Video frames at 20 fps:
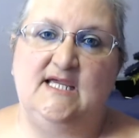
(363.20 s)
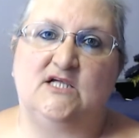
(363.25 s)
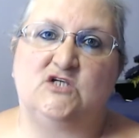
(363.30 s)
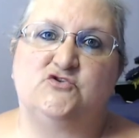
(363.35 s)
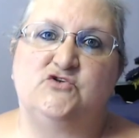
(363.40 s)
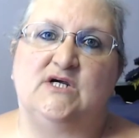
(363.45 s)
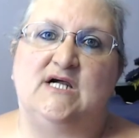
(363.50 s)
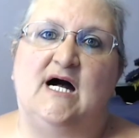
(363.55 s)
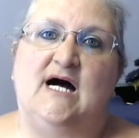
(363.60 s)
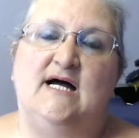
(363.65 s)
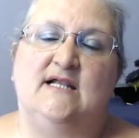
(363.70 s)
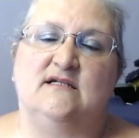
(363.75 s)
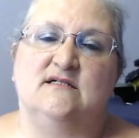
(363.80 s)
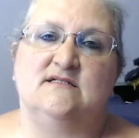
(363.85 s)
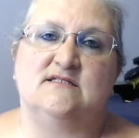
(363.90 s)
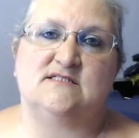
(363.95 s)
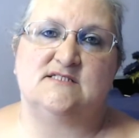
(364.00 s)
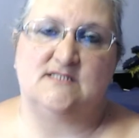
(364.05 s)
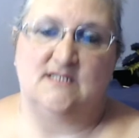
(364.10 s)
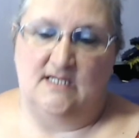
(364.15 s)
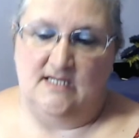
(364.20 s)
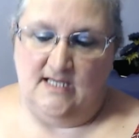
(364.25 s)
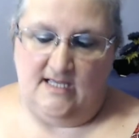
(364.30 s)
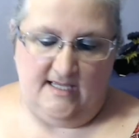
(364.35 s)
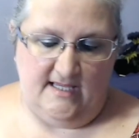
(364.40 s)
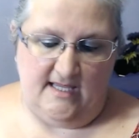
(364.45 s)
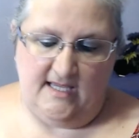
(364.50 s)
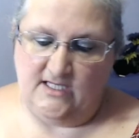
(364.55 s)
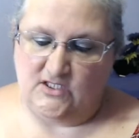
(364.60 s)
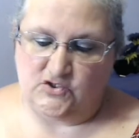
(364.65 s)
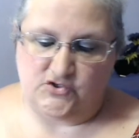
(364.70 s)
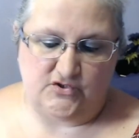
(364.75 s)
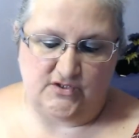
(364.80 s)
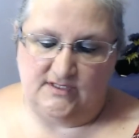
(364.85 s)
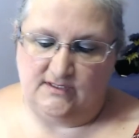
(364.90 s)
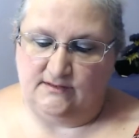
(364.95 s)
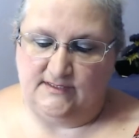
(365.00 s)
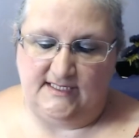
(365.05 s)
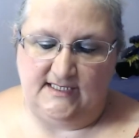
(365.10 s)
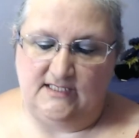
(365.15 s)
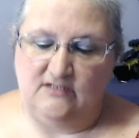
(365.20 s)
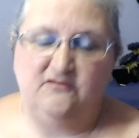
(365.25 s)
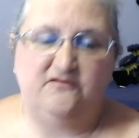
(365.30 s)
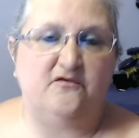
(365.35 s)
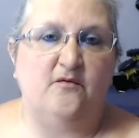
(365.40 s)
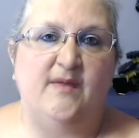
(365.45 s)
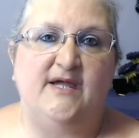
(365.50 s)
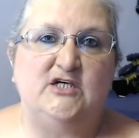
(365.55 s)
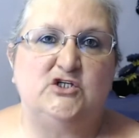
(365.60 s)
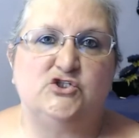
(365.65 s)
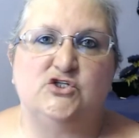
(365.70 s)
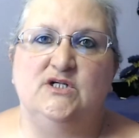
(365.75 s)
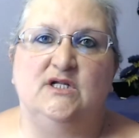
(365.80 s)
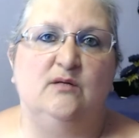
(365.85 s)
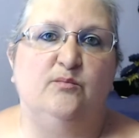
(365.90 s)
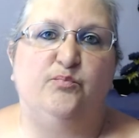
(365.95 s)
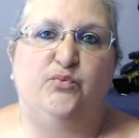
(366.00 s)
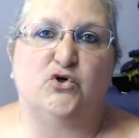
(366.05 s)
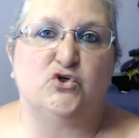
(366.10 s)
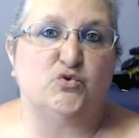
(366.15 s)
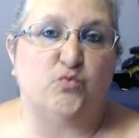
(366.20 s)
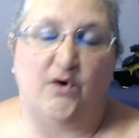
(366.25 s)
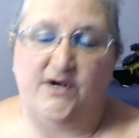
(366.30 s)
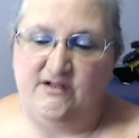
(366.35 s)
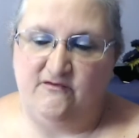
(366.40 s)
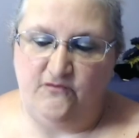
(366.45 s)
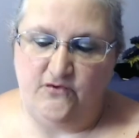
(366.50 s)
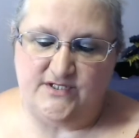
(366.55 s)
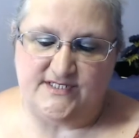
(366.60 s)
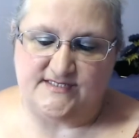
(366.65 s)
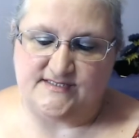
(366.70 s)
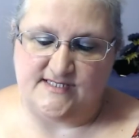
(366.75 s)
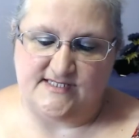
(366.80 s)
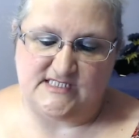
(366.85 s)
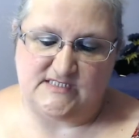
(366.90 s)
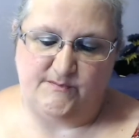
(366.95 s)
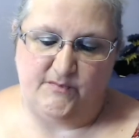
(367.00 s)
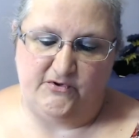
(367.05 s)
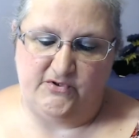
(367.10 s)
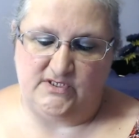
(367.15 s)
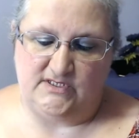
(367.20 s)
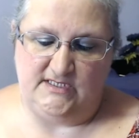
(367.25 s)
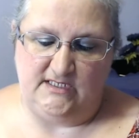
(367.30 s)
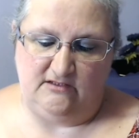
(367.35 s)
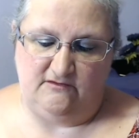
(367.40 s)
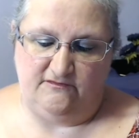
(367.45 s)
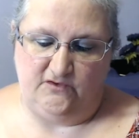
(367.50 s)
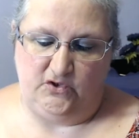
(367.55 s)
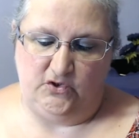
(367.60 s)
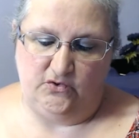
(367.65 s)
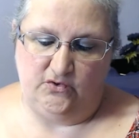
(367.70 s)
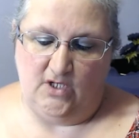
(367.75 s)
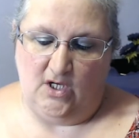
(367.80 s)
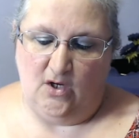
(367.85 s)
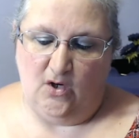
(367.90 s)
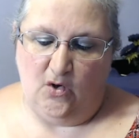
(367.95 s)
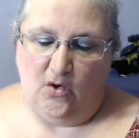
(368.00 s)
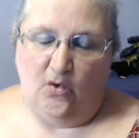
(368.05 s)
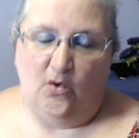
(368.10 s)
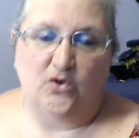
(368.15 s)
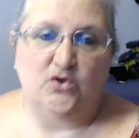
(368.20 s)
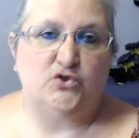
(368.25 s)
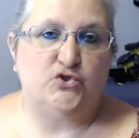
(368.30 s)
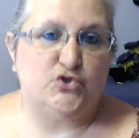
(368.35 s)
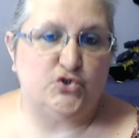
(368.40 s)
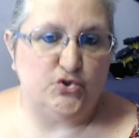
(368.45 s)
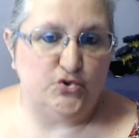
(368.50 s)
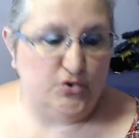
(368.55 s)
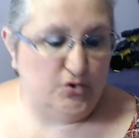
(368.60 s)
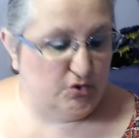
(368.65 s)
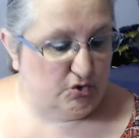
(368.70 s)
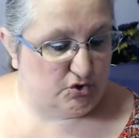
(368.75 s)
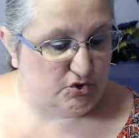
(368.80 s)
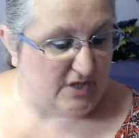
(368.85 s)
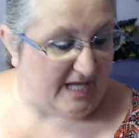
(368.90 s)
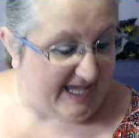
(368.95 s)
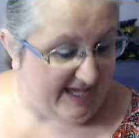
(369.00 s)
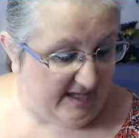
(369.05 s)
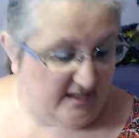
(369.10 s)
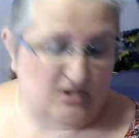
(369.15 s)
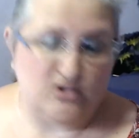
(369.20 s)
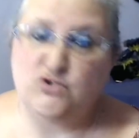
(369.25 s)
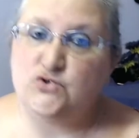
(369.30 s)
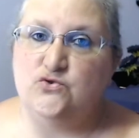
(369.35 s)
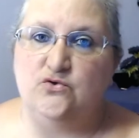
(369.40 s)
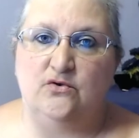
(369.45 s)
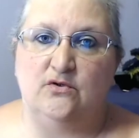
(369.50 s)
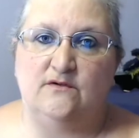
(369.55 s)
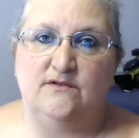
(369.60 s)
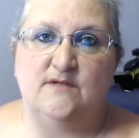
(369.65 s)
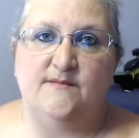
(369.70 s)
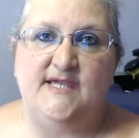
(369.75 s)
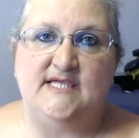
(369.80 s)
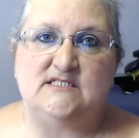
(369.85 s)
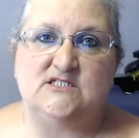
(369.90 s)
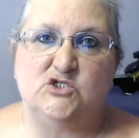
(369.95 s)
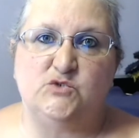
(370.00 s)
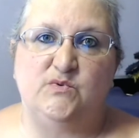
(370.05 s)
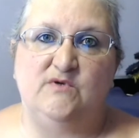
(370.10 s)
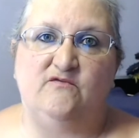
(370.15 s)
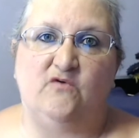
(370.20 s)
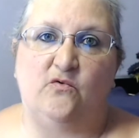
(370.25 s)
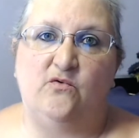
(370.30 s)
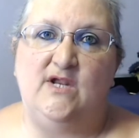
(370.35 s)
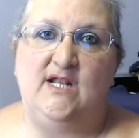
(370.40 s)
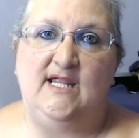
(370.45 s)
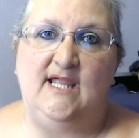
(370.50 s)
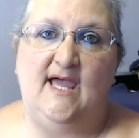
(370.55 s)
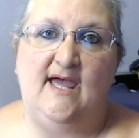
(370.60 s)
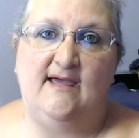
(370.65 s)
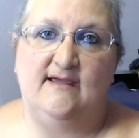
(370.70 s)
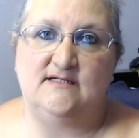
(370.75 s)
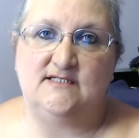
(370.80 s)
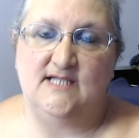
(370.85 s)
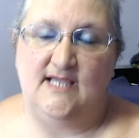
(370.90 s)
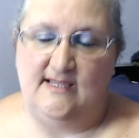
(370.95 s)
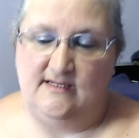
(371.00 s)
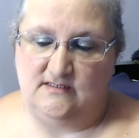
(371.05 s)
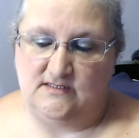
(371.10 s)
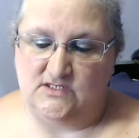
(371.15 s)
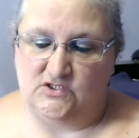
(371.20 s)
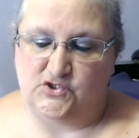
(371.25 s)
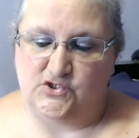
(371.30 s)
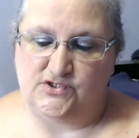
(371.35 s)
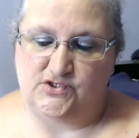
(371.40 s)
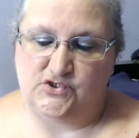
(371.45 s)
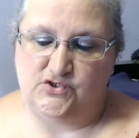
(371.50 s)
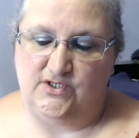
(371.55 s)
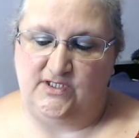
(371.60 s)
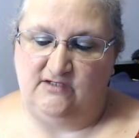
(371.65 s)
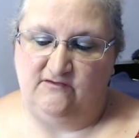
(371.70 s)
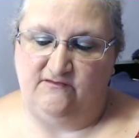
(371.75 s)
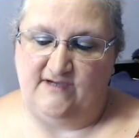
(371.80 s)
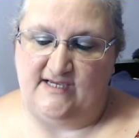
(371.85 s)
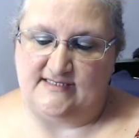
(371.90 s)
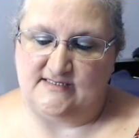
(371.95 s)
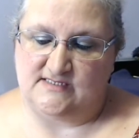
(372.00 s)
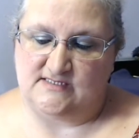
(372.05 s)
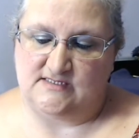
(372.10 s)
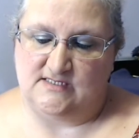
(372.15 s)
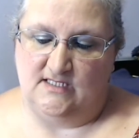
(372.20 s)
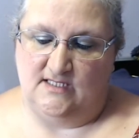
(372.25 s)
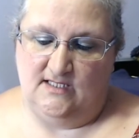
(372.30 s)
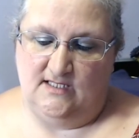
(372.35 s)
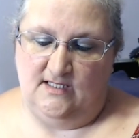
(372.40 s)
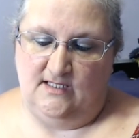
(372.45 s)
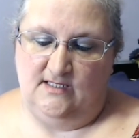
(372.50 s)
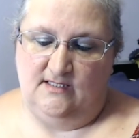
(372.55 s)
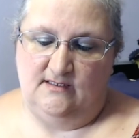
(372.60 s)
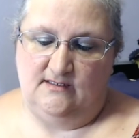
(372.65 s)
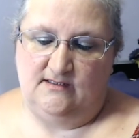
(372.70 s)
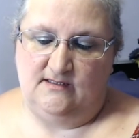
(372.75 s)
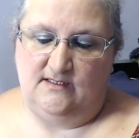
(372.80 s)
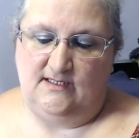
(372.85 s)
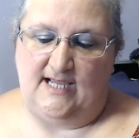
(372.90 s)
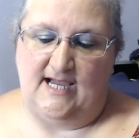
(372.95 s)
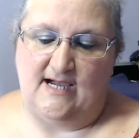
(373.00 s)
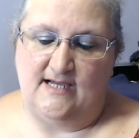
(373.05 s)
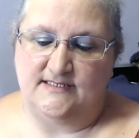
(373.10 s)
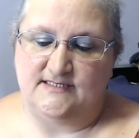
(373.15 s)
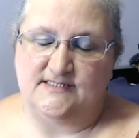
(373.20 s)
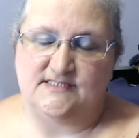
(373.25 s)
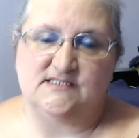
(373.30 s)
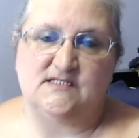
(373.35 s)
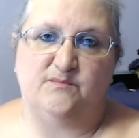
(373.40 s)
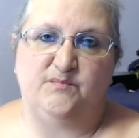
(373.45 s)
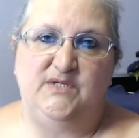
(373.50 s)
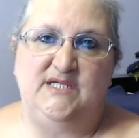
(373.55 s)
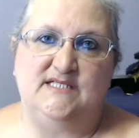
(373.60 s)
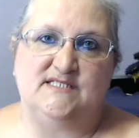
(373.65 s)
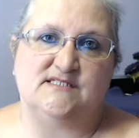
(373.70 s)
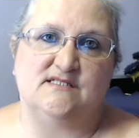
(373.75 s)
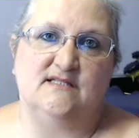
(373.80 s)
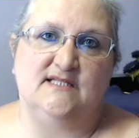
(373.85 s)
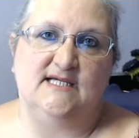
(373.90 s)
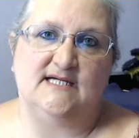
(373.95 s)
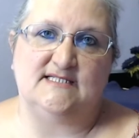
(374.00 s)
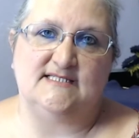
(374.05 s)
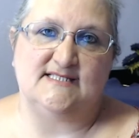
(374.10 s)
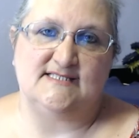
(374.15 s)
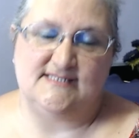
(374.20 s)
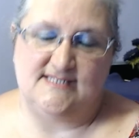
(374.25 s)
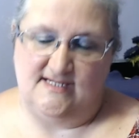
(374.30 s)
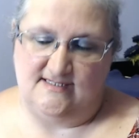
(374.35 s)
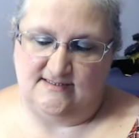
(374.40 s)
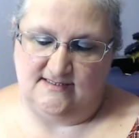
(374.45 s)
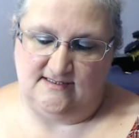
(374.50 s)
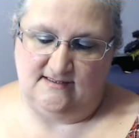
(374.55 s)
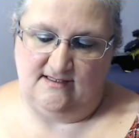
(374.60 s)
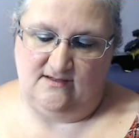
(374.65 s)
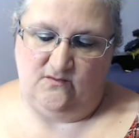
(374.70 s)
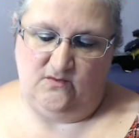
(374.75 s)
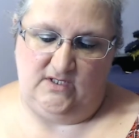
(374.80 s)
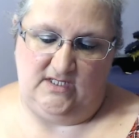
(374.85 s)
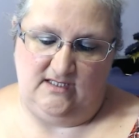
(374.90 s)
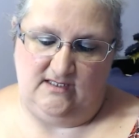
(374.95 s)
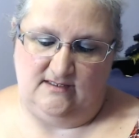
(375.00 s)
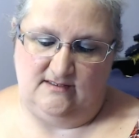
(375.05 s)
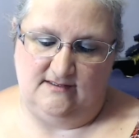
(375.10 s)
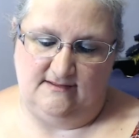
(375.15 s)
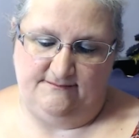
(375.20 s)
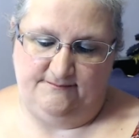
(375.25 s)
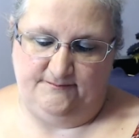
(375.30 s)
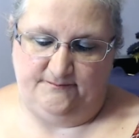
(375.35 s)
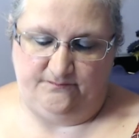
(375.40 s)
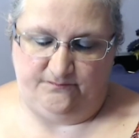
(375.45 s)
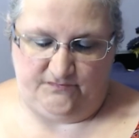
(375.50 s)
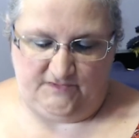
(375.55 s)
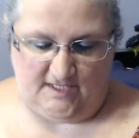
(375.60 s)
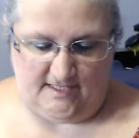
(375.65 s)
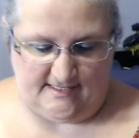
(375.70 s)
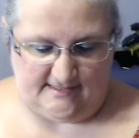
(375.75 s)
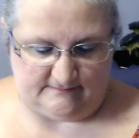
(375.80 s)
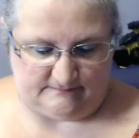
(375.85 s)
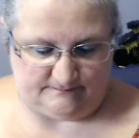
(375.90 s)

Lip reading: guidance, extra information, input, whatever it is that spirit need for you to add to the message we've already had, and just to give us the guidance, the peace, and the understanding that we need. Okay.